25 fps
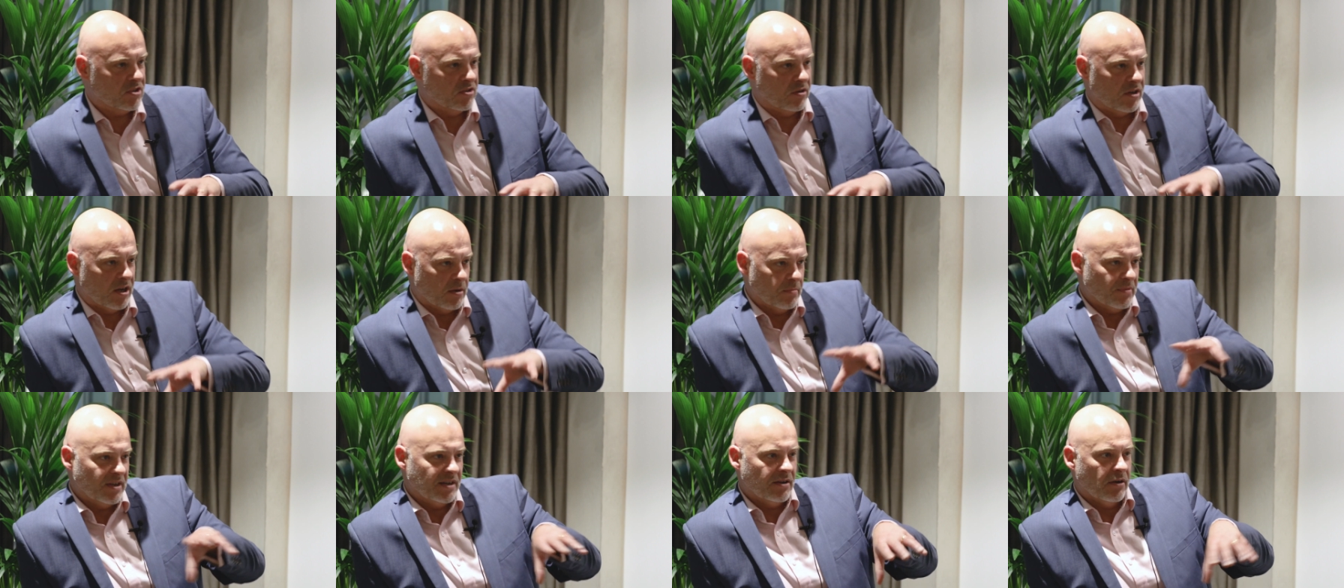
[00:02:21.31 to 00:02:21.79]
So I
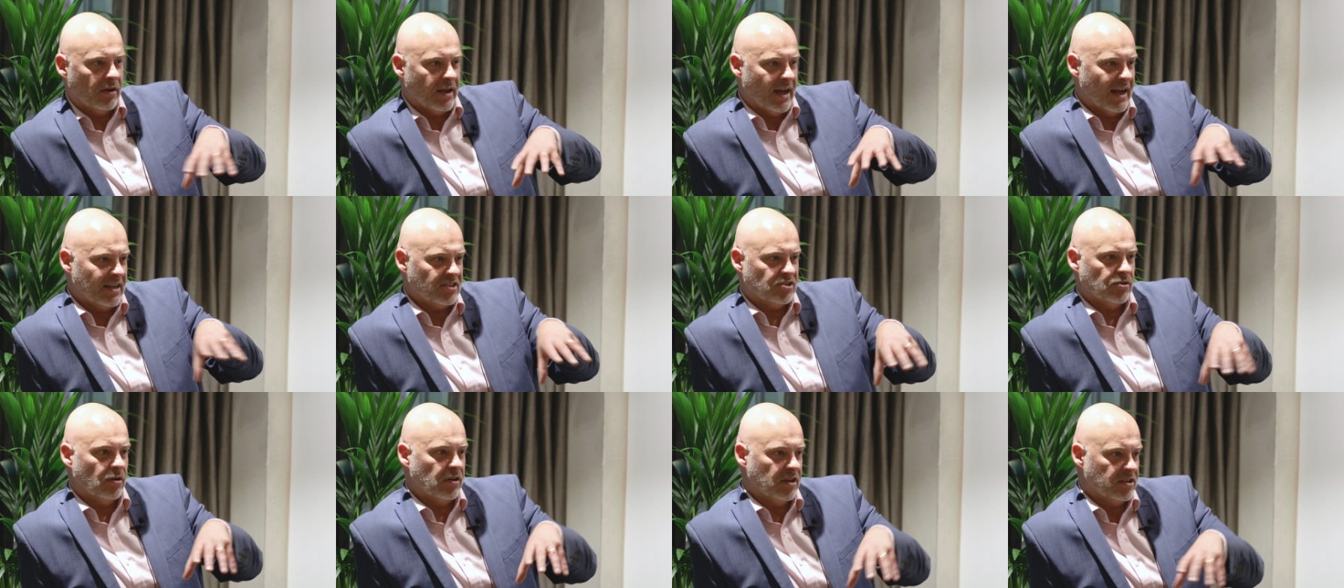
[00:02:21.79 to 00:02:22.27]
don't mean
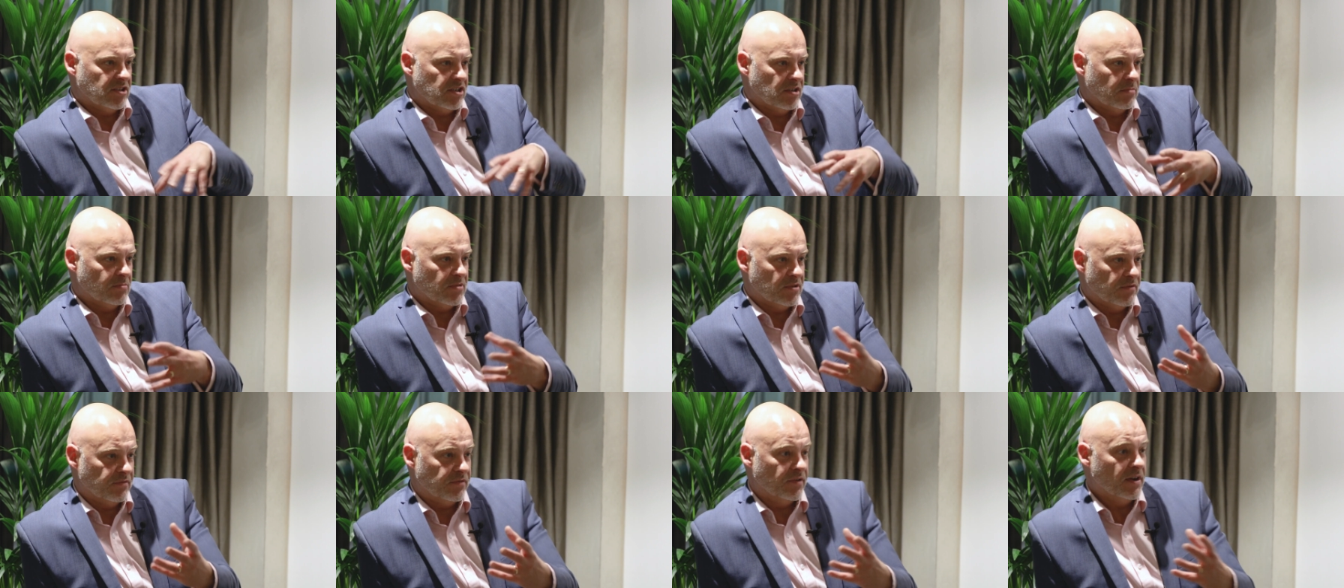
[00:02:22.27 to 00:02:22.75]
agile in
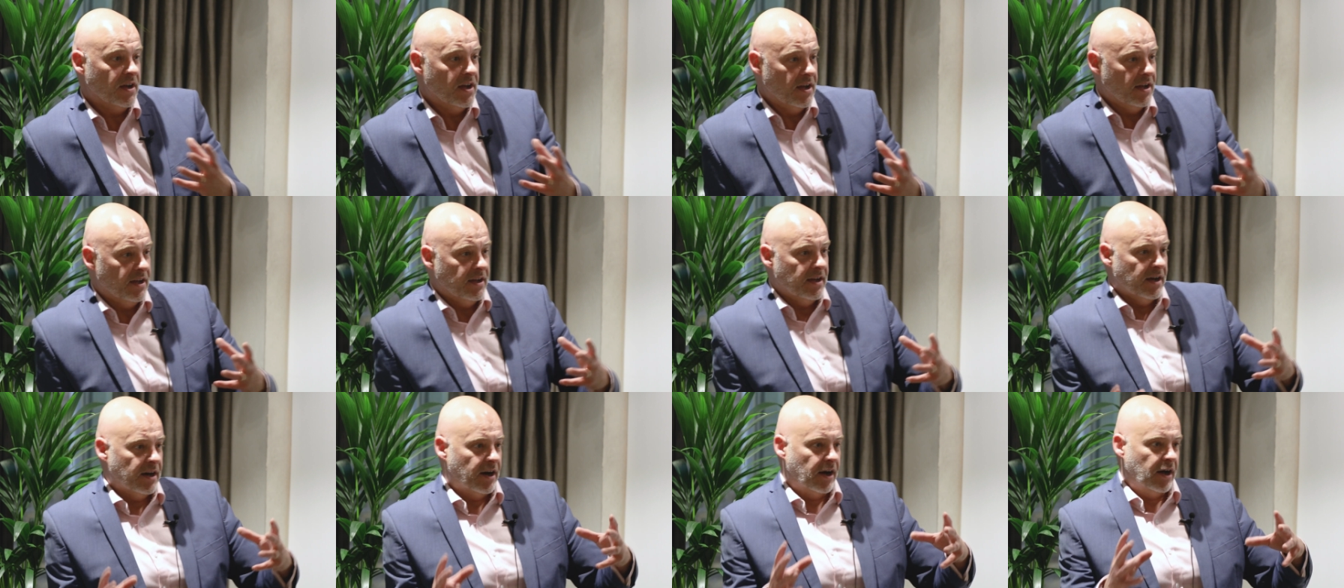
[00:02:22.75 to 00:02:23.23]
terms of
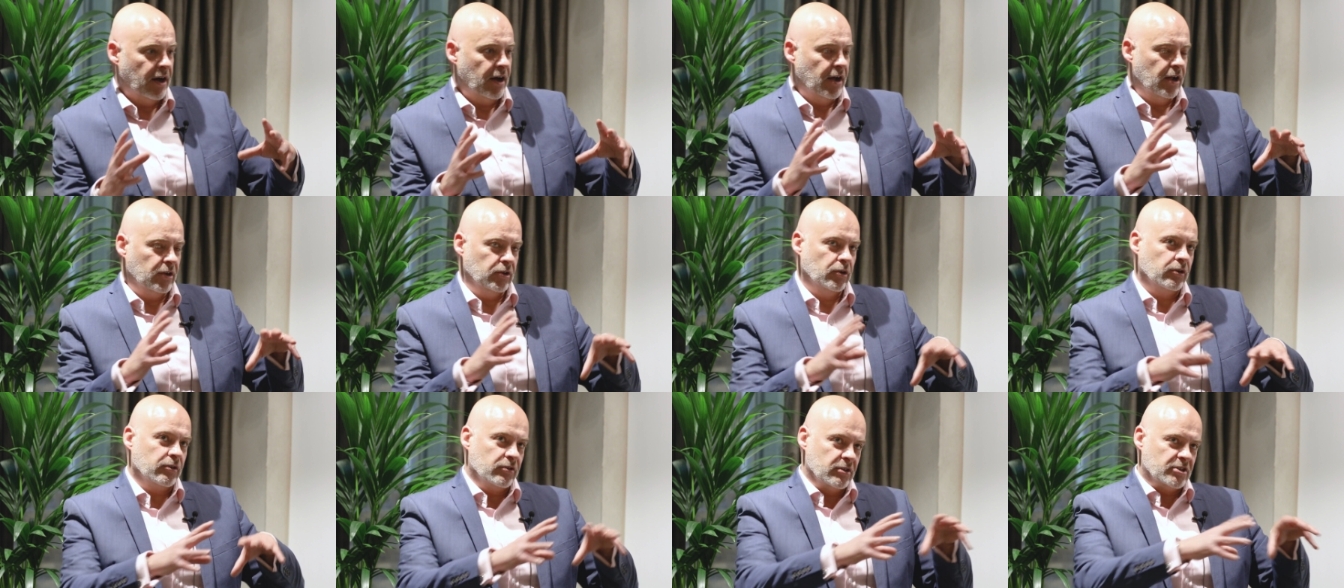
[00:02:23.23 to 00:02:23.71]

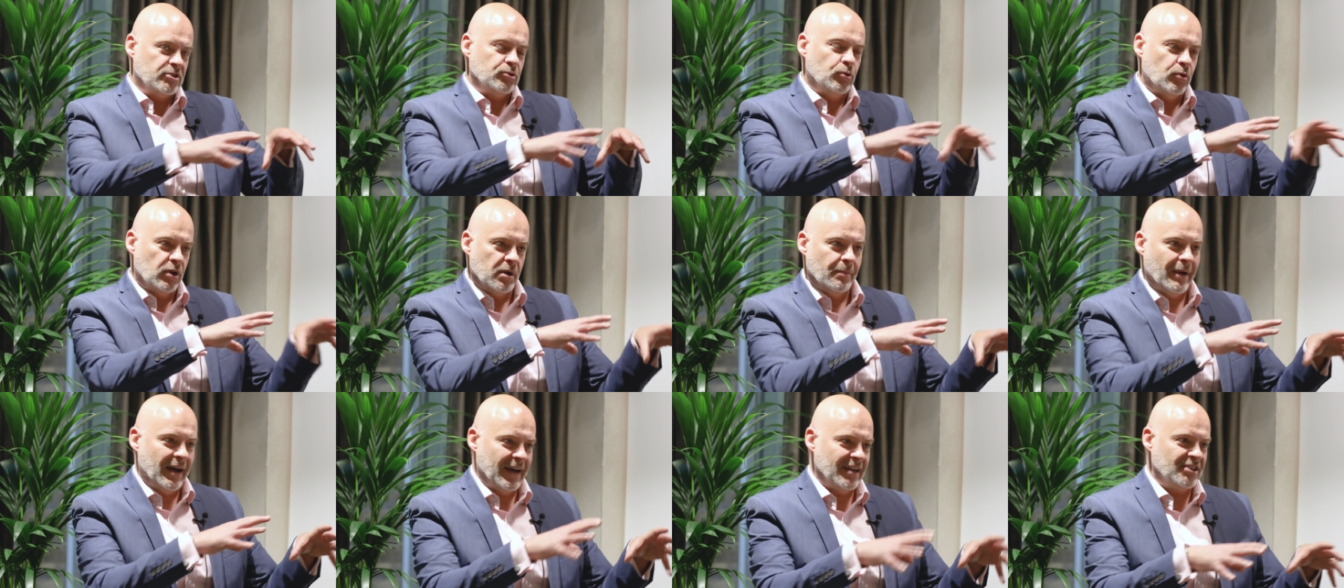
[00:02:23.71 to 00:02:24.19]
a lot of the
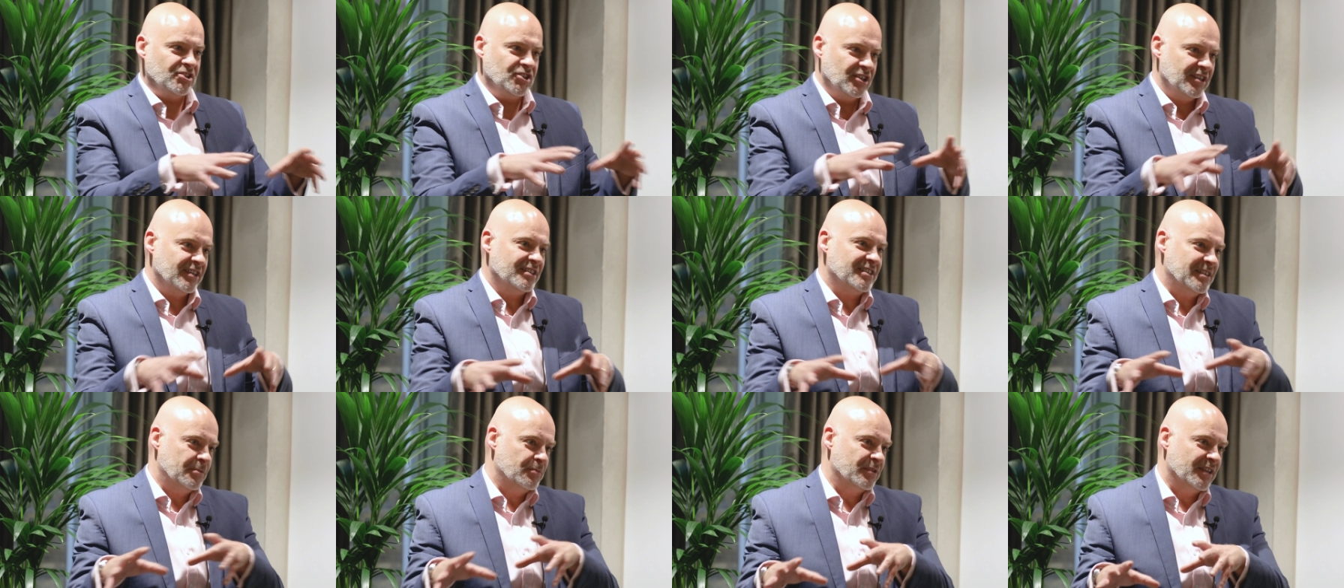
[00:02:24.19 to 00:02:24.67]
talk about
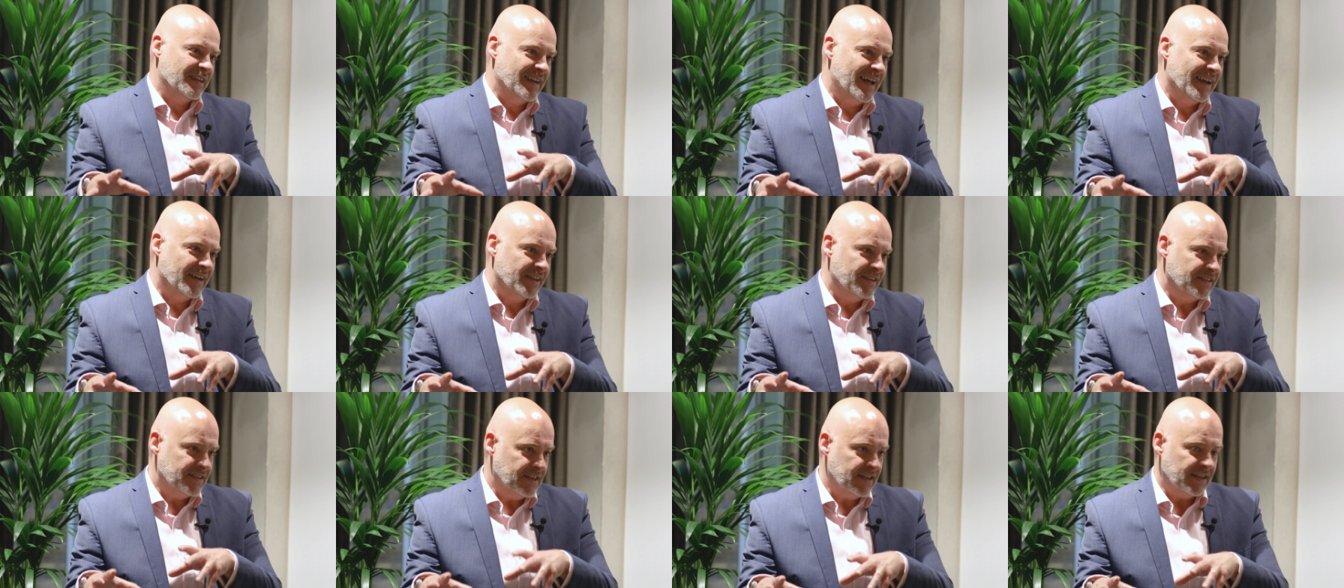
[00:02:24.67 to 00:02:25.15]
agility within
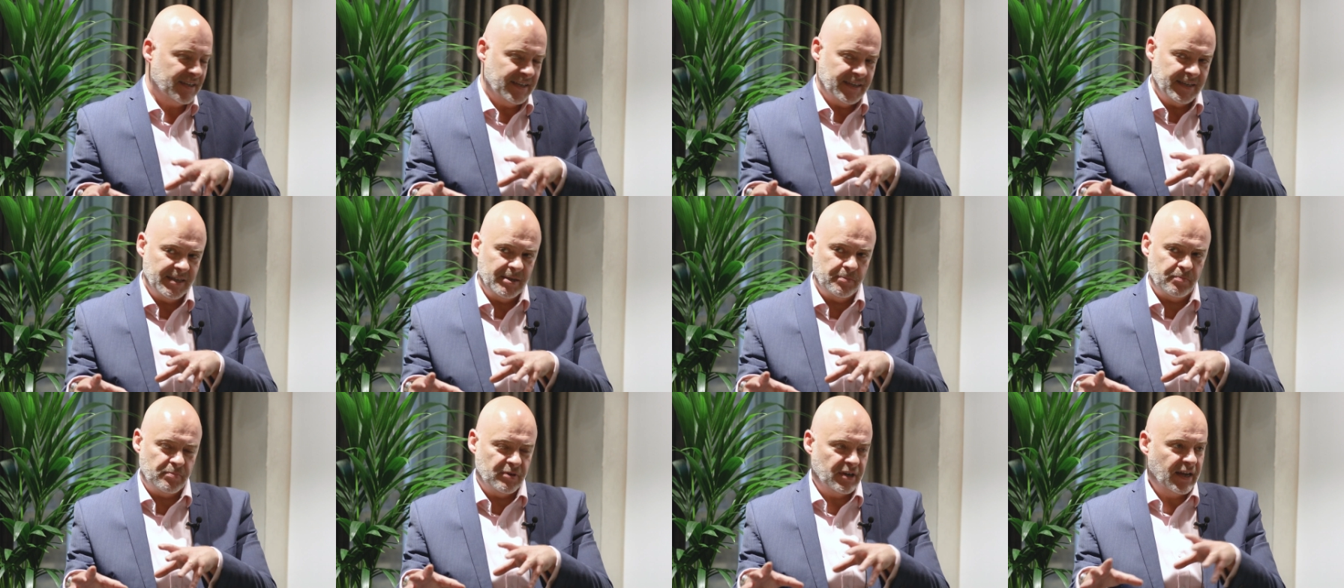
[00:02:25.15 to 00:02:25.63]

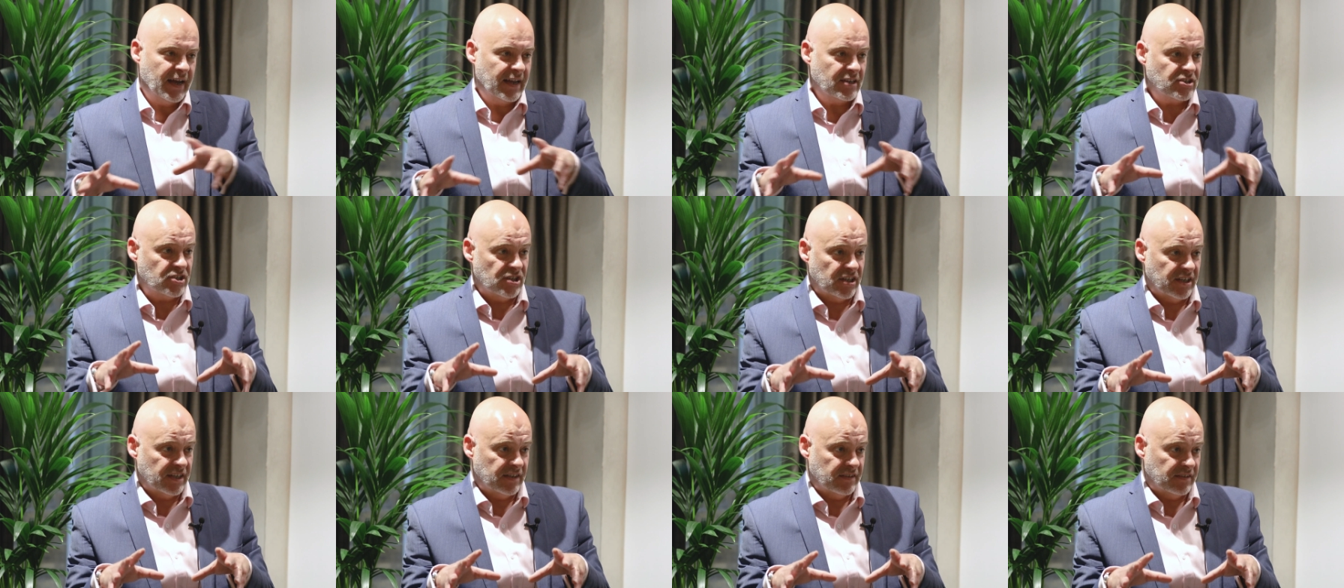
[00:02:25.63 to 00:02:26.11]
L&D, but
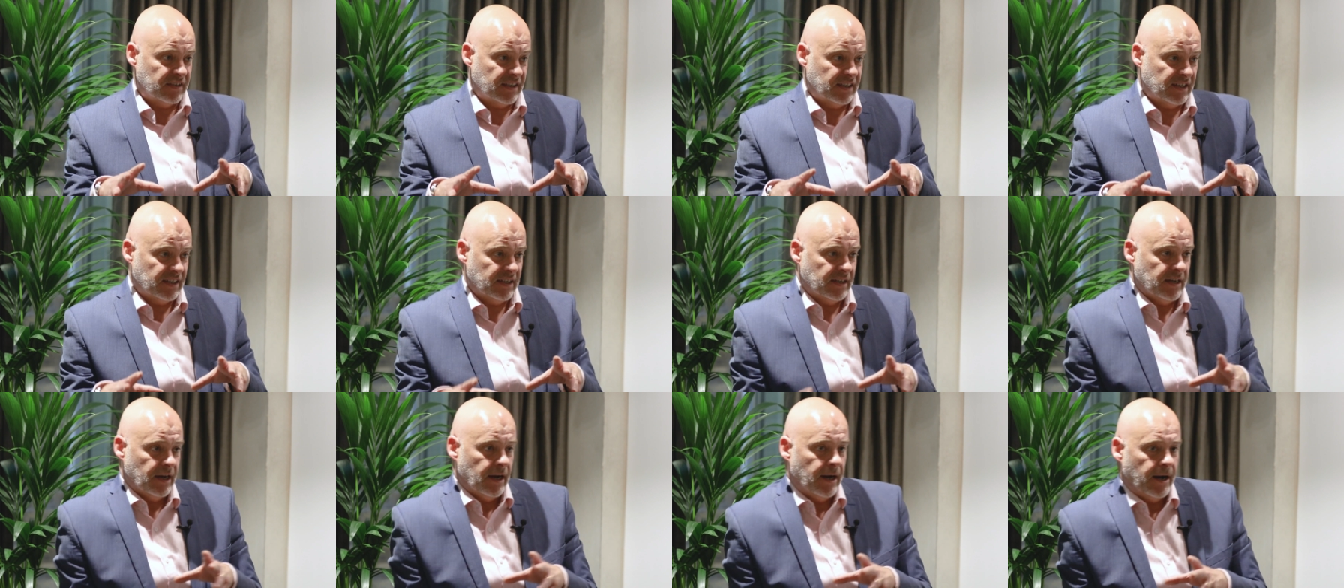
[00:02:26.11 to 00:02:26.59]
actually
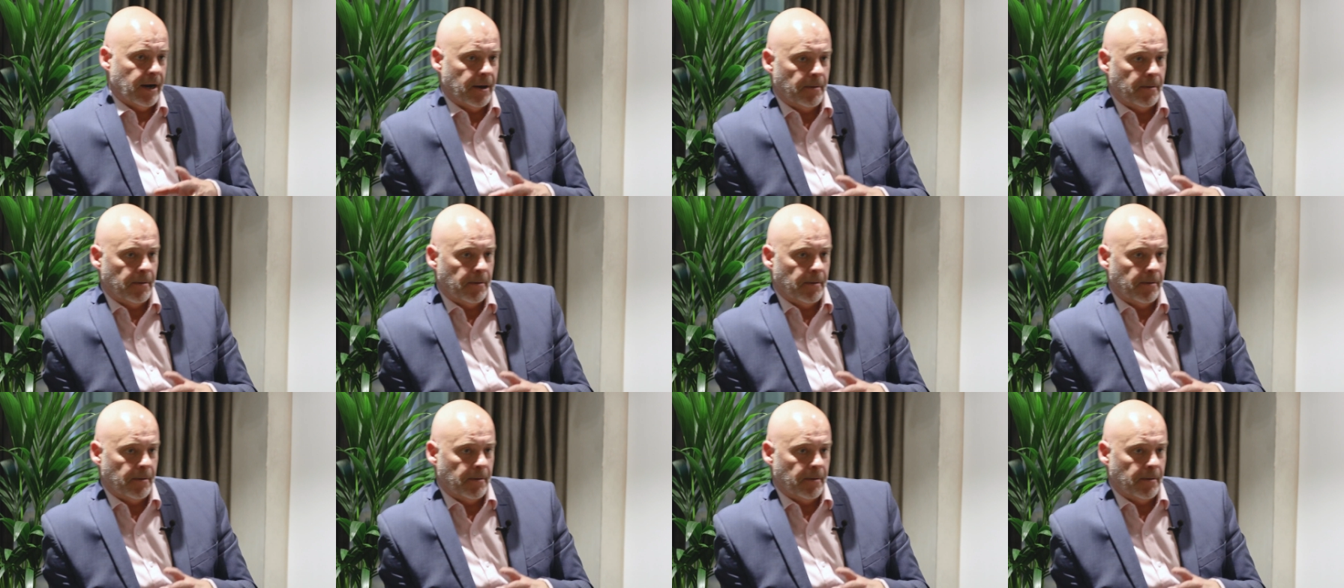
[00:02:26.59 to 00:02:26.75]
the